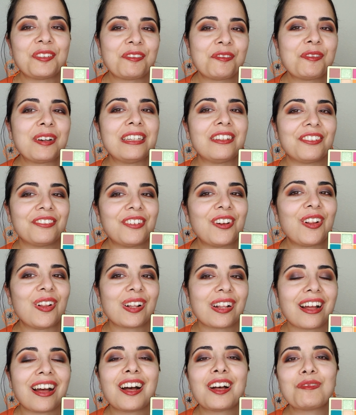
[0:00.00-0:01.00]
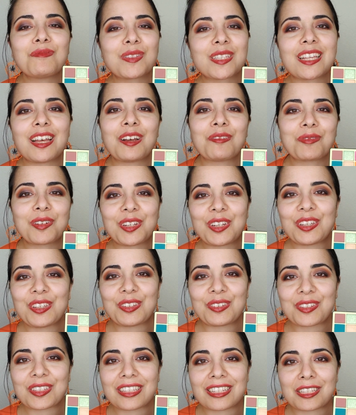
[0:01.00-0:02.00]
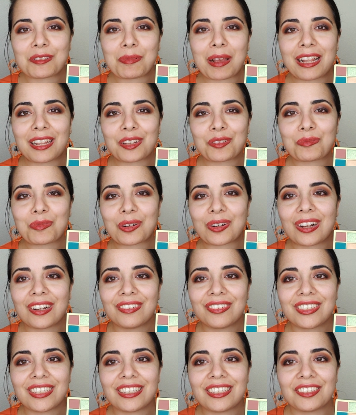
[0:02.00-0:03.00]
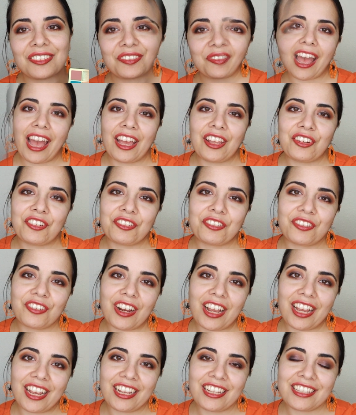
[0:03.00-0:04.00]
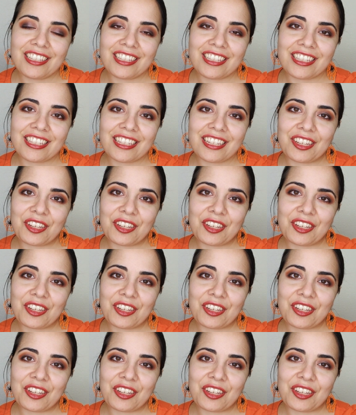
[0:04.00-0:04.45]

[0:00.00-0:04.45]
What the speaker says: when the fall comes, I'm going to use this palette more often. And friends,